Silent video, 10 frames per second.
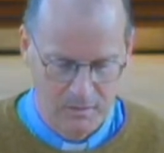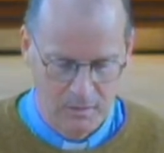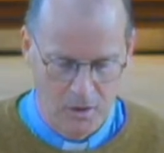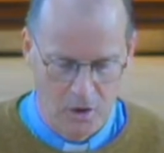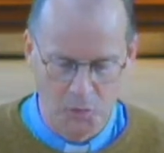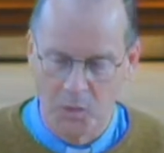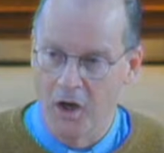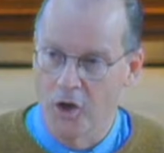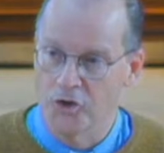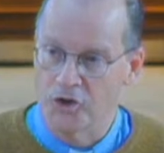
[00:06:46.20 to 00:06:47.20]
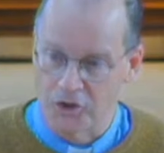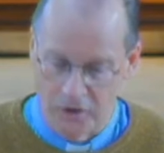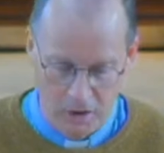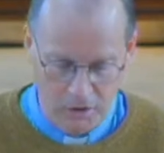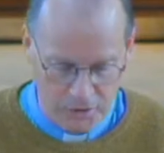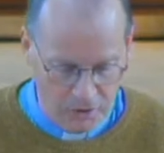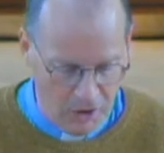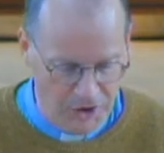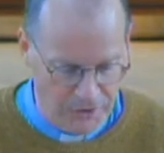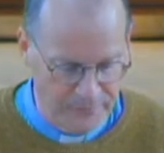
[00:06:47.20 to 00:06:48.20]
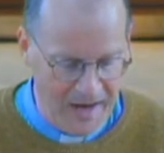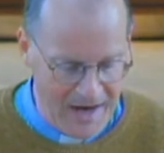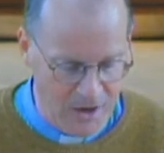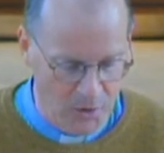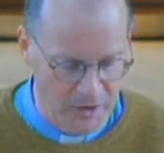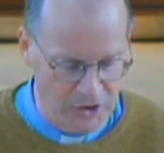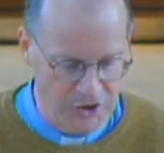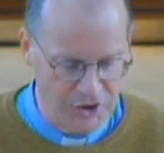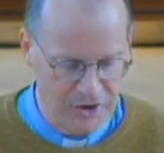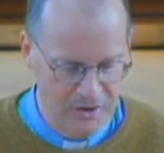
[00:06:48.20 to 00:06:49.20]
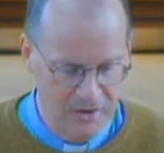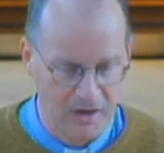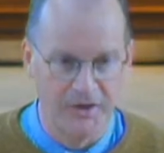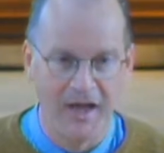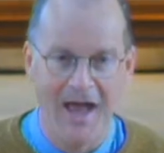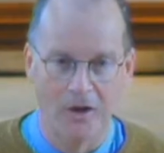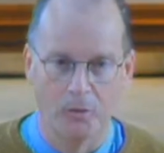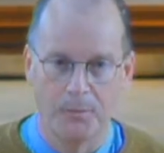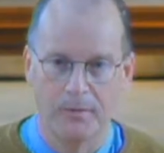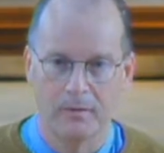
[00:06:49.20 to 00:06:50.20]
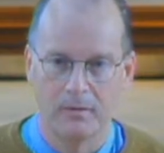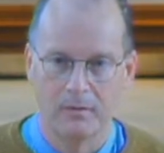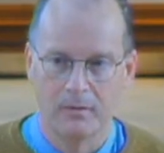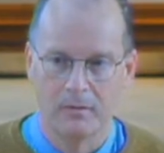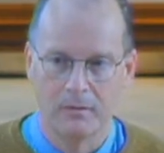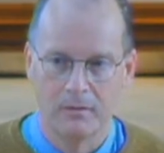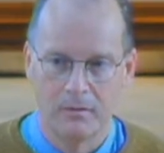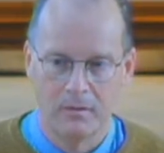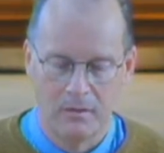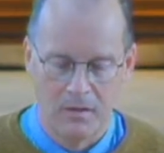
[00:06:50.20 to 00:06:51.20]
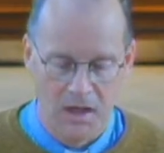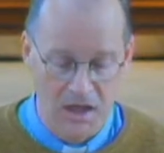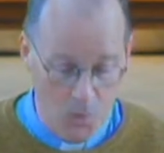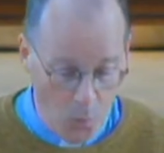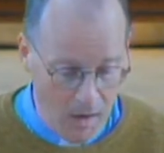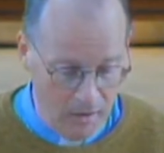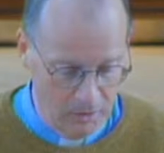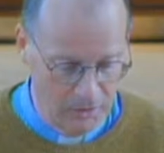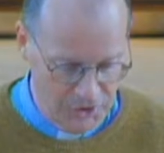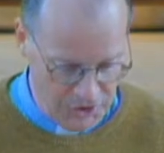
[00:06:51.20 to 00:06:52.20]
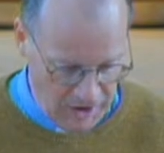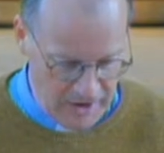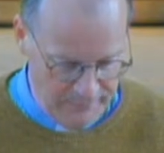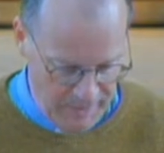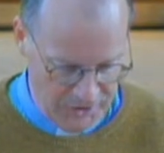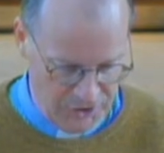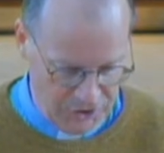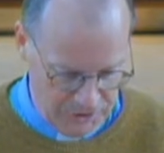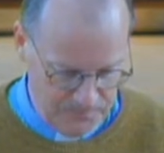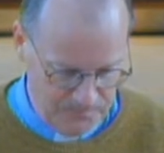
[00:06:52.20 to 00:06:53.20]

God will answer our cries of anguish and help. He will save us.